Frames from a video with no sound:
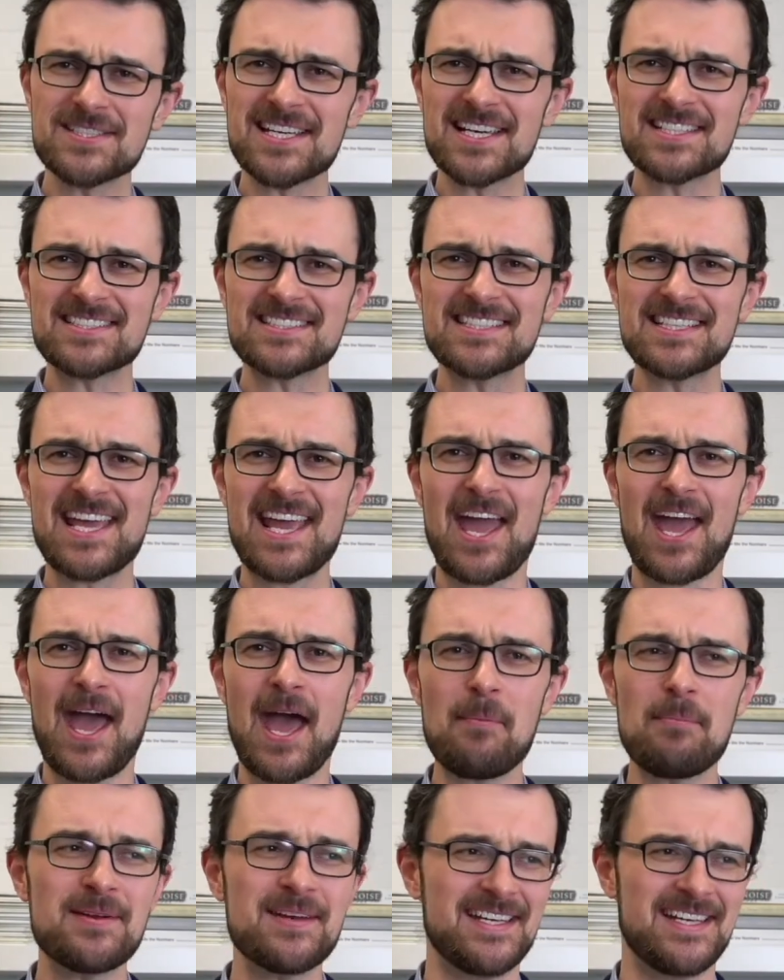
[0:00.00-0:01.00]
actually
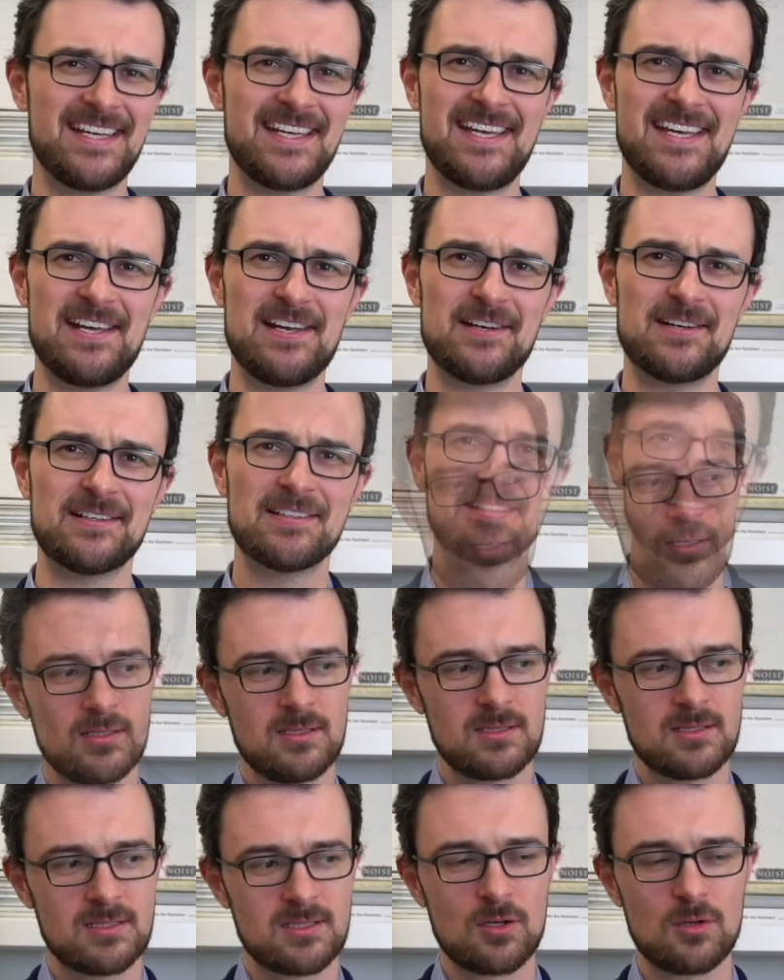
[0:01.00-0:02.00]
happening here?
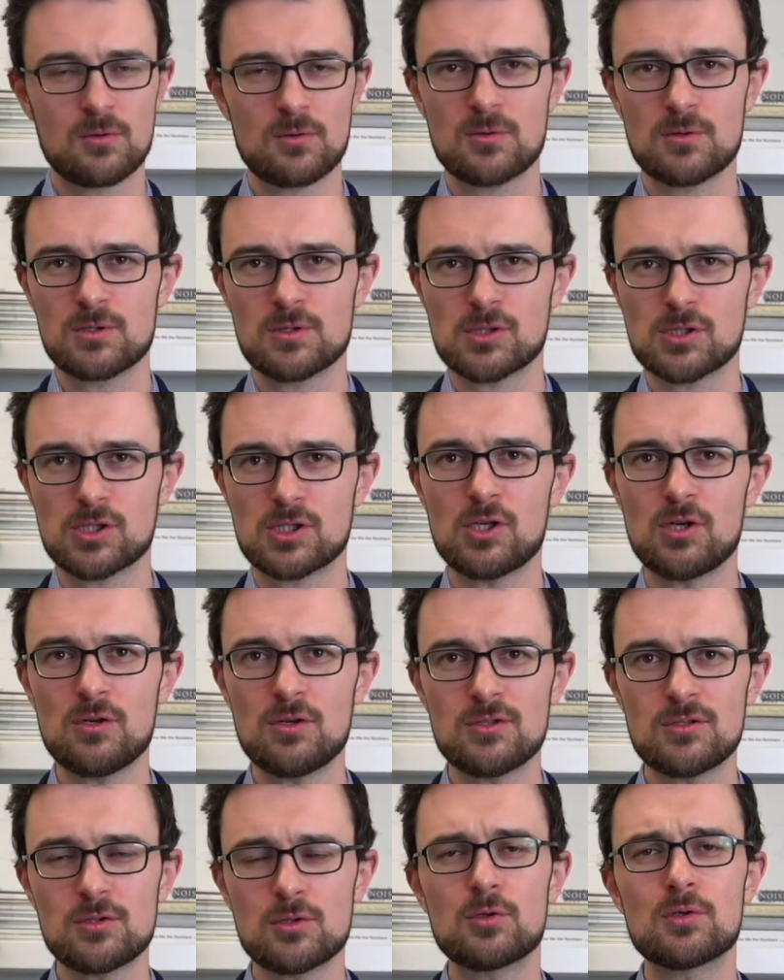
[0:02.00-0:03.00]
So
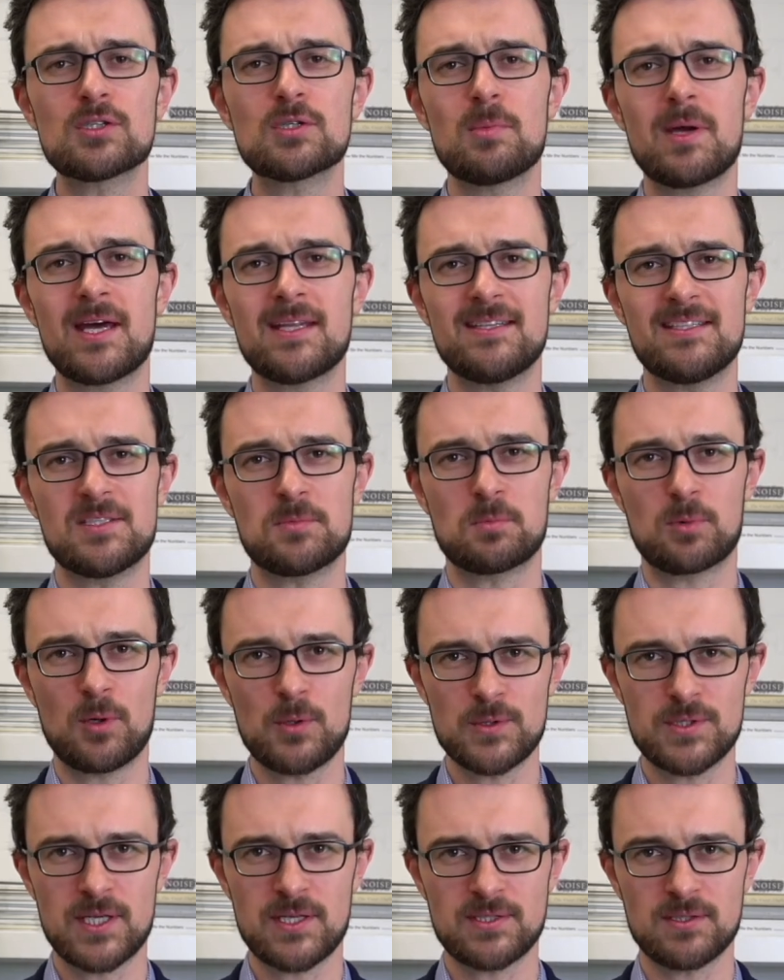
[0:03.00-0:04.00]
Shern talked about this
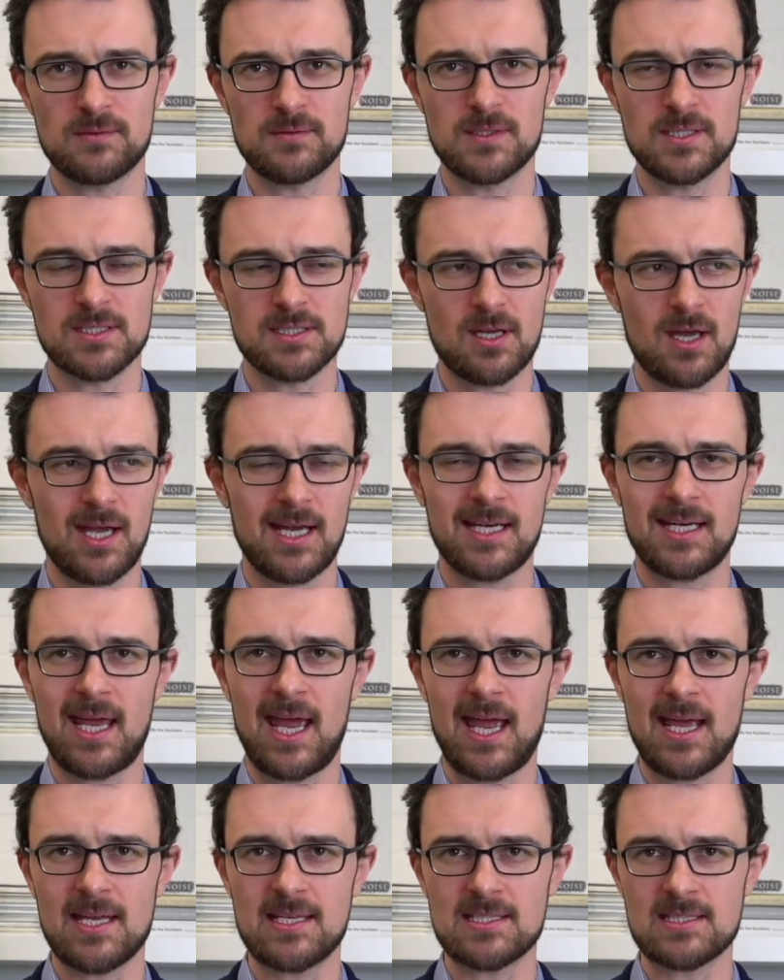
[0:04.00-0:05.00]
process of design
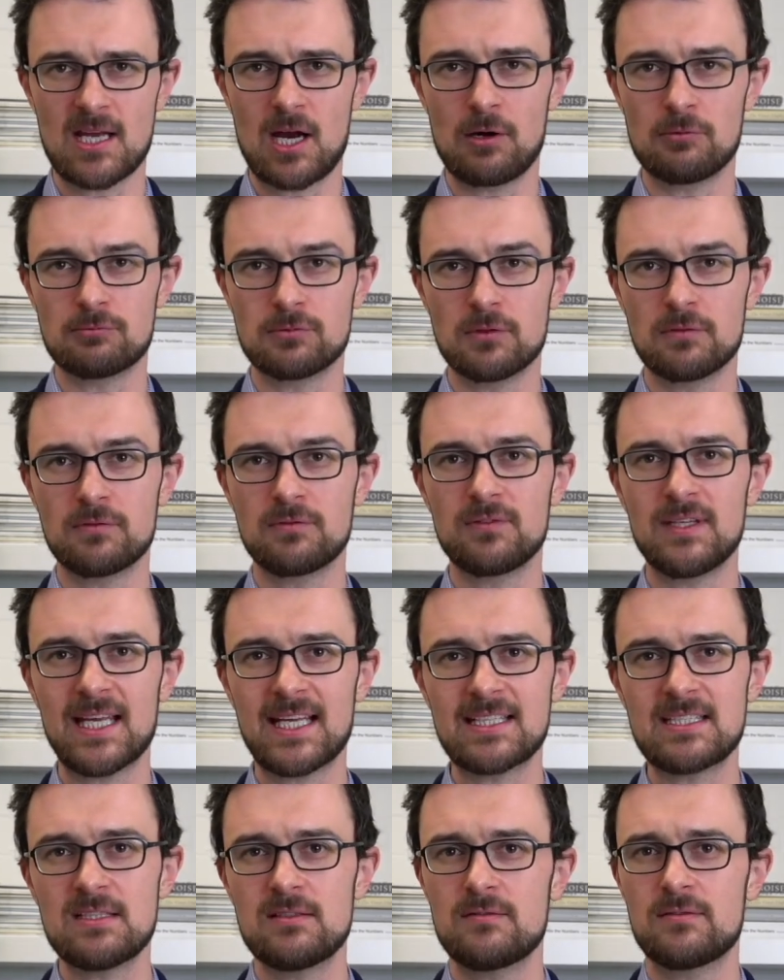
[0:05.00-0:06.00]
as a
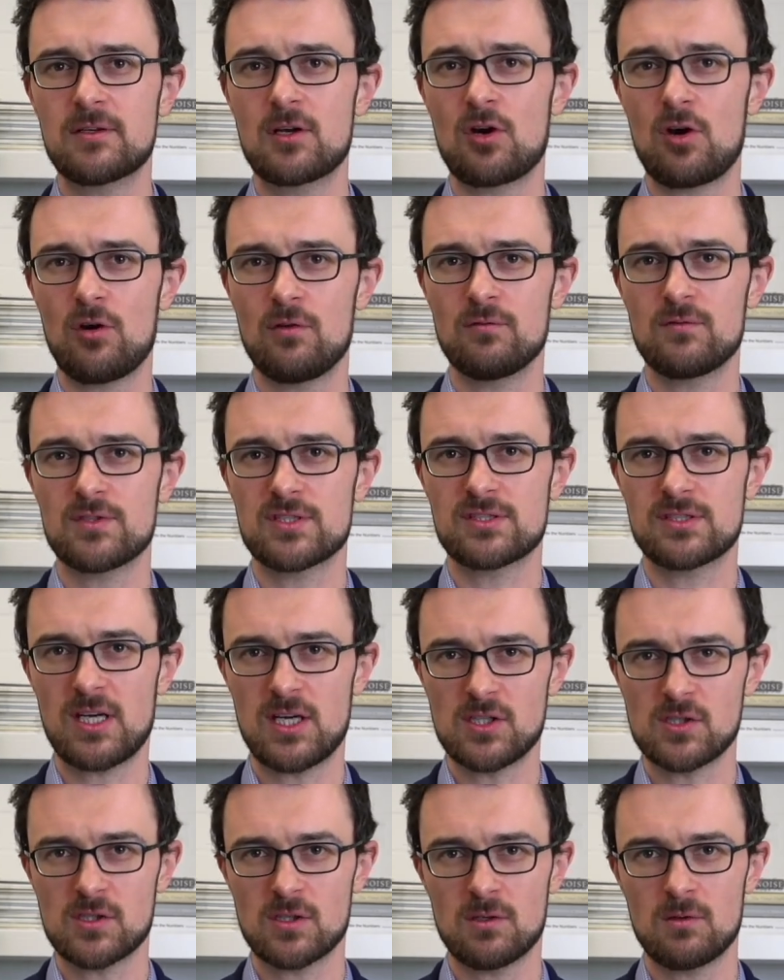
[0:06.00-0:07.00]
reflective
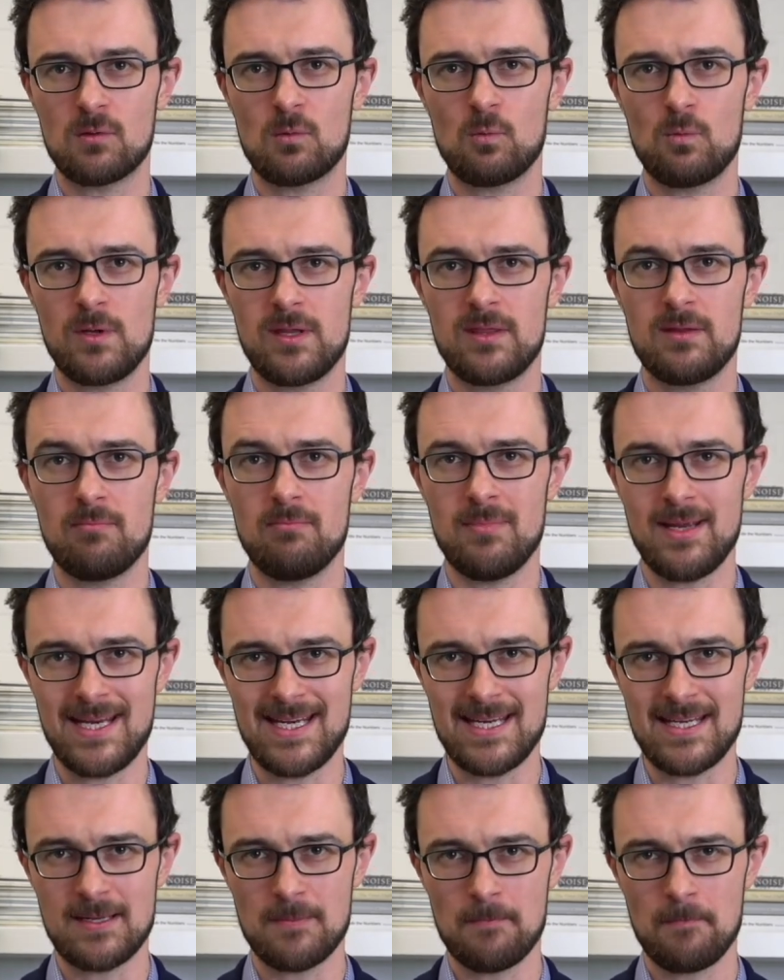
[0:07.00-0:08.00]
conversation with the
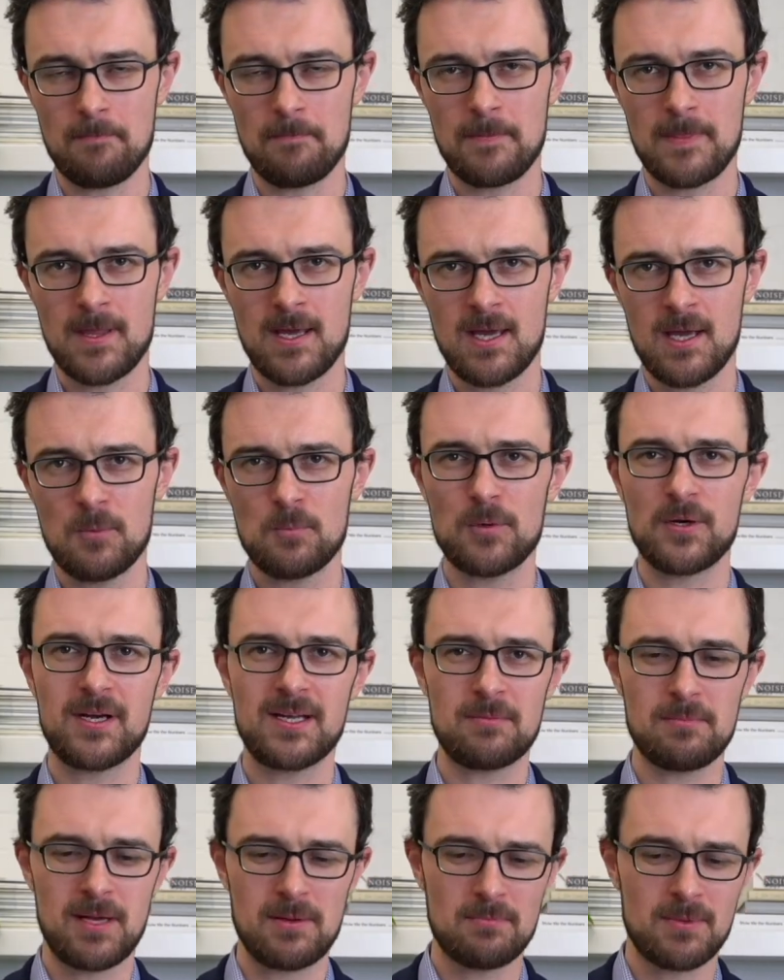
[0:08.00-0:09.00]
medium. What
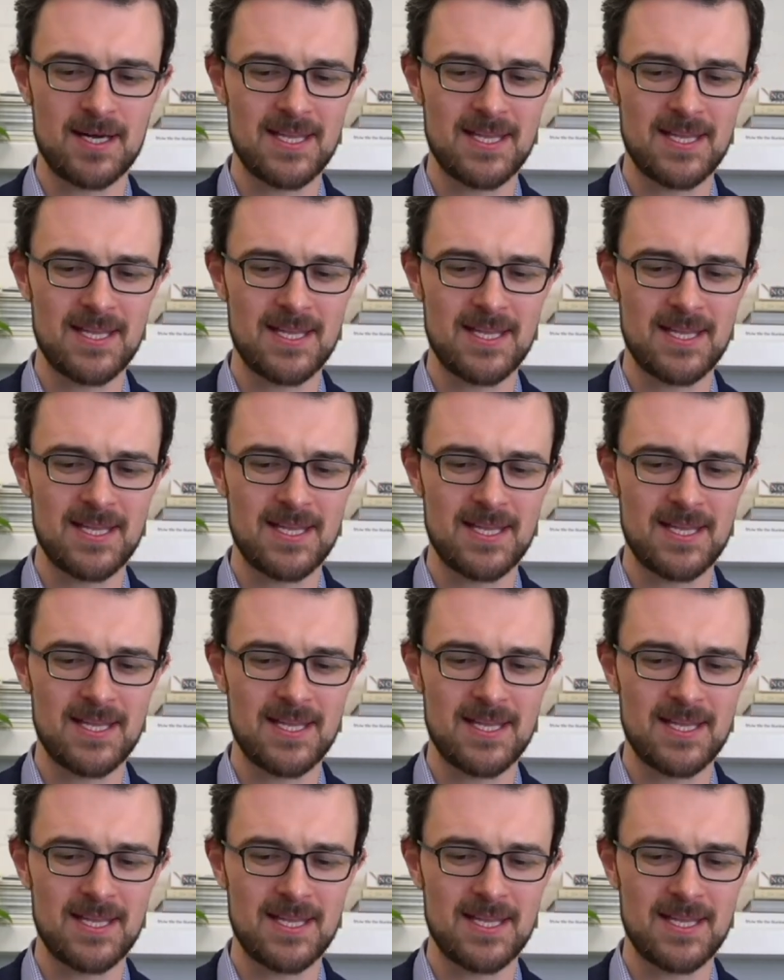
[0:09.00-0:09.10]
did he mean by